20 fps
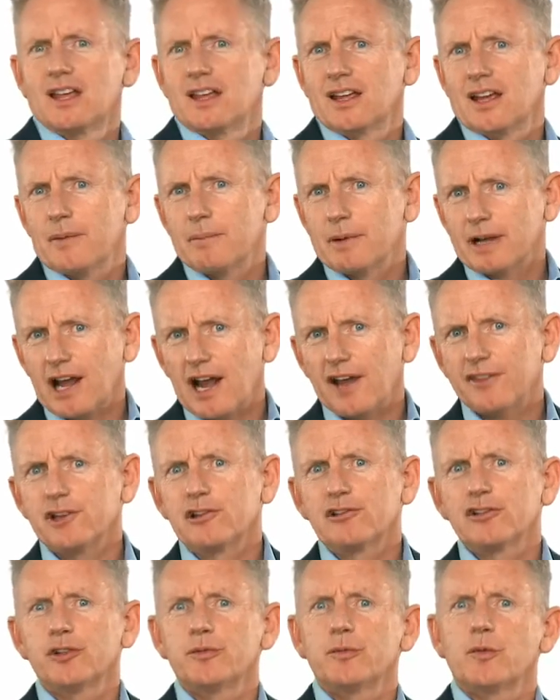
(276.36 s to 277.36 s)
At McCarthy
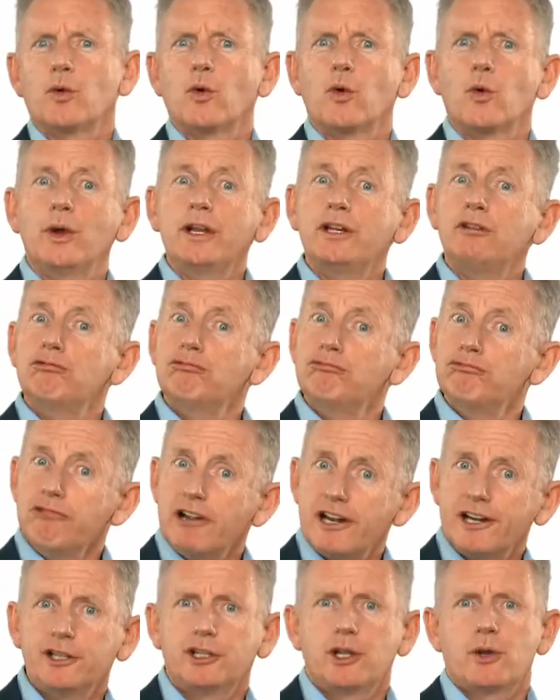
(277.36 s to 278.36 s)
Group, we
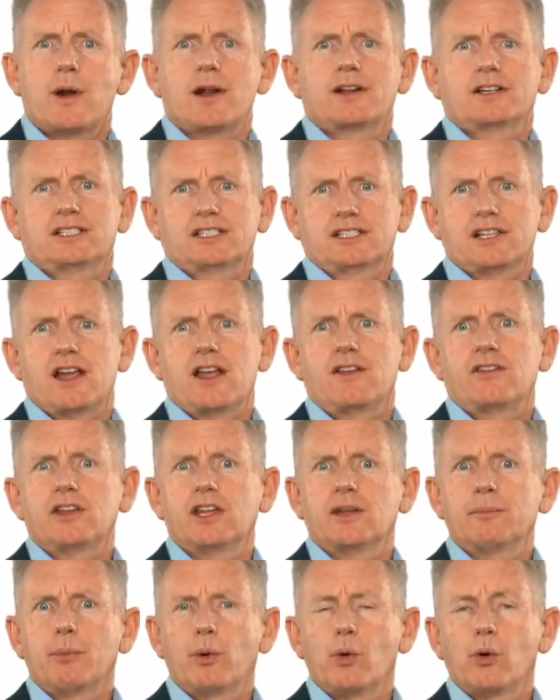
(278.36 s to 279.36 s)
really do understand the
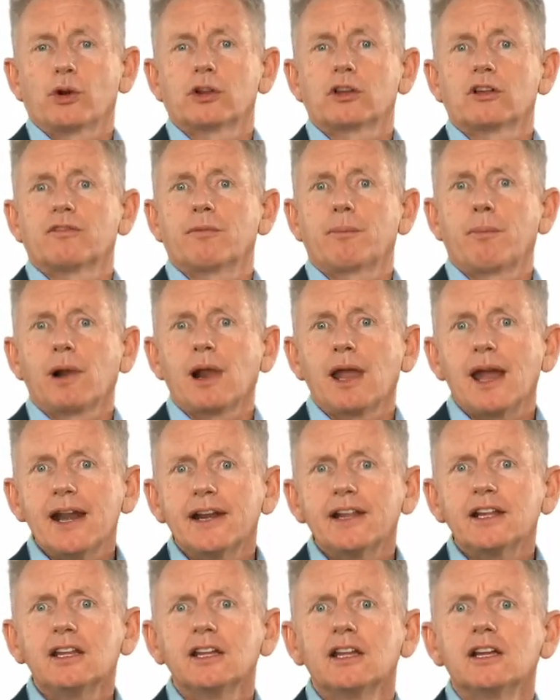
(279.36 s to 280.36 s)
importance of
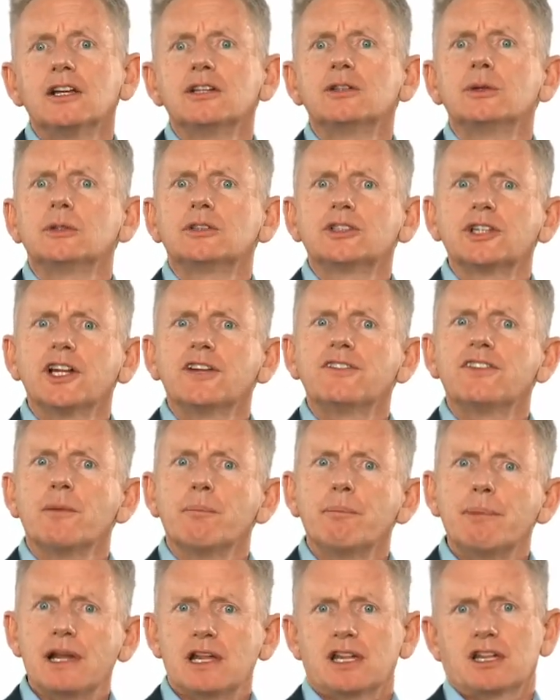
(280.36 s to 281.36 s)
planning to achieve the
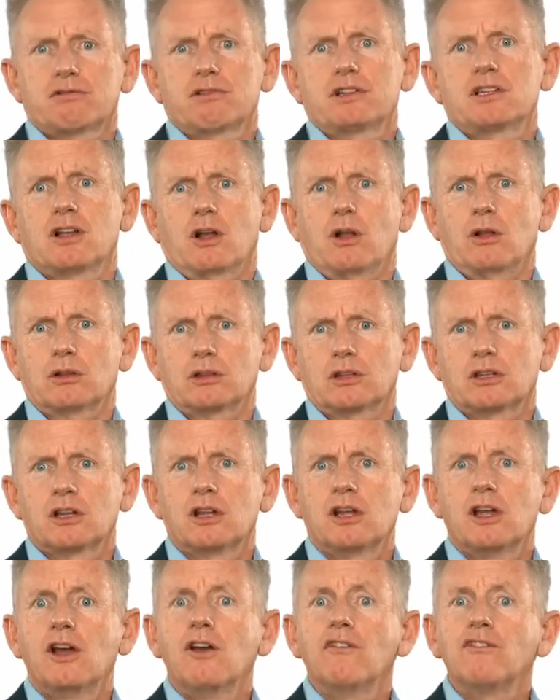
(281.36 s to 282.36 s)
best results.
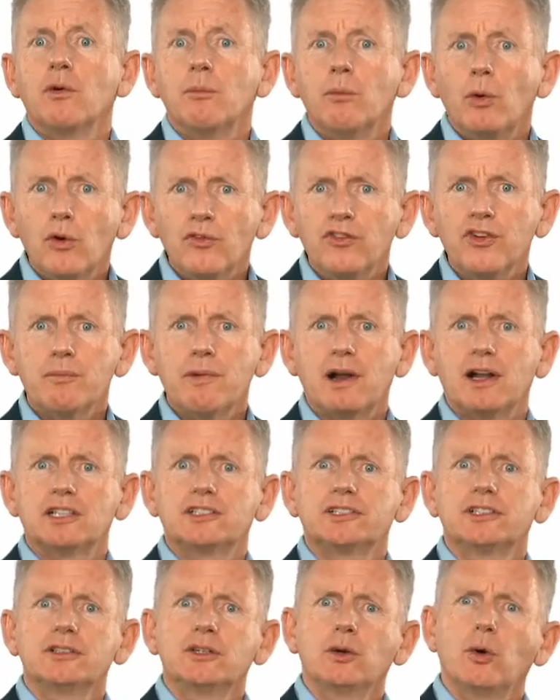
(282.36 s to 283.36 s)
For more
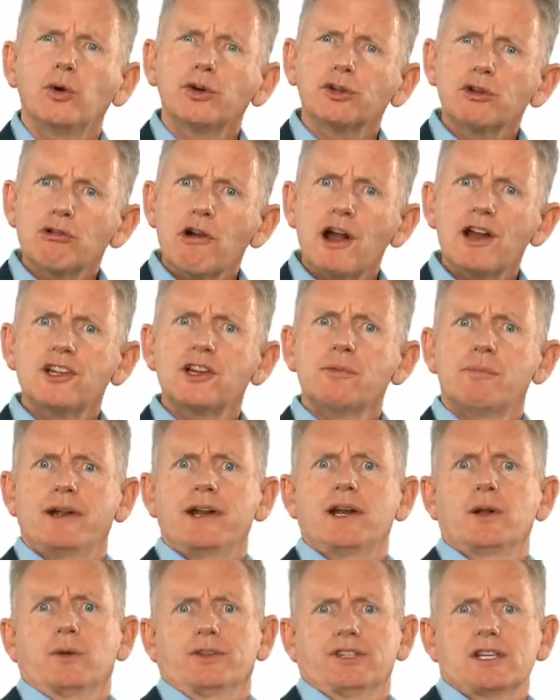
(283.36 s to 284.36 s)
information or to arrange a
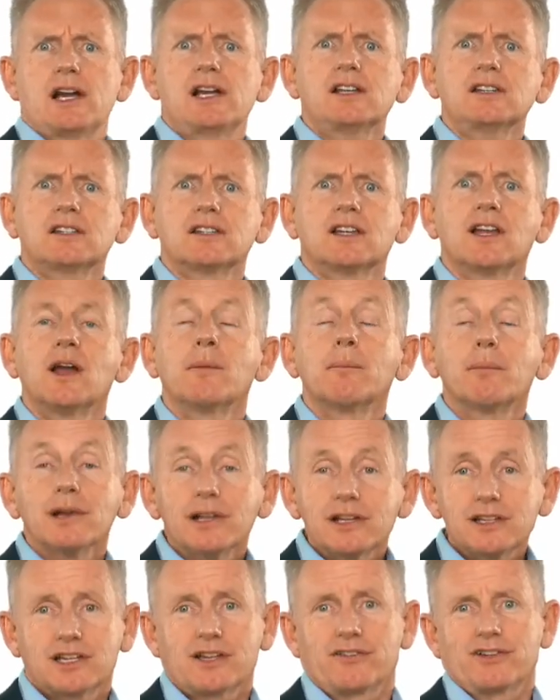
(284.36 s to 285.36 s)
meeting with us,
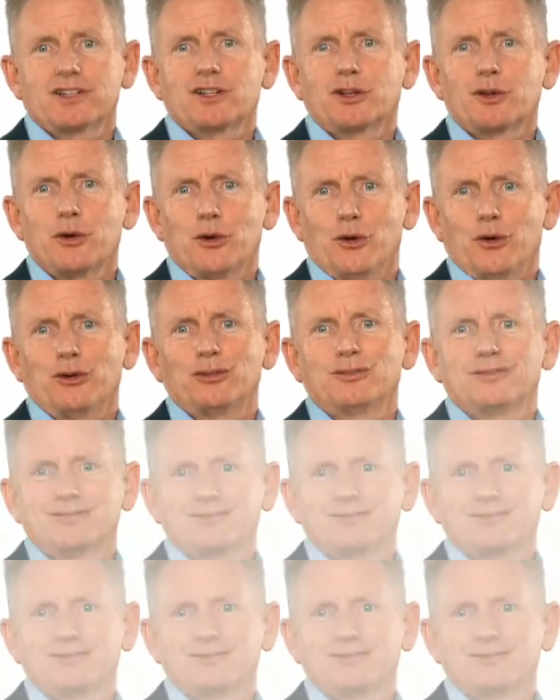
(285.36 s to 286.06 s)
please give us a call.